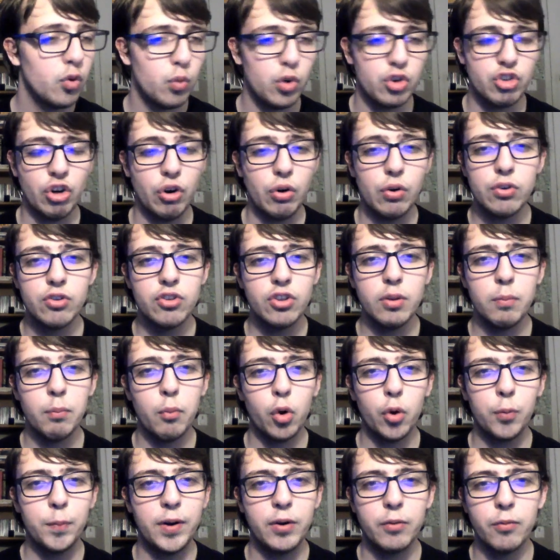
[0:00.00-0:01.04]
Return to the
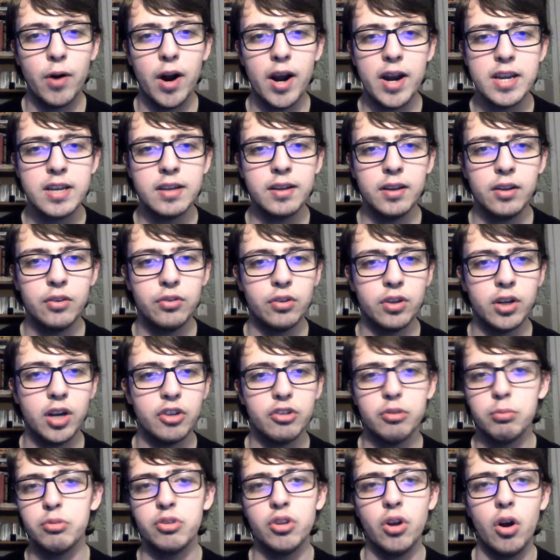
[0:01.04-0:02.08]
Morbid Reich is an
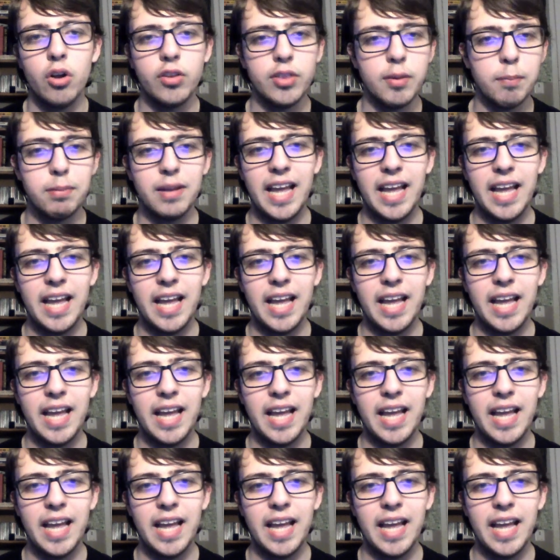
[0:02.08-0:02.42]
awesome song.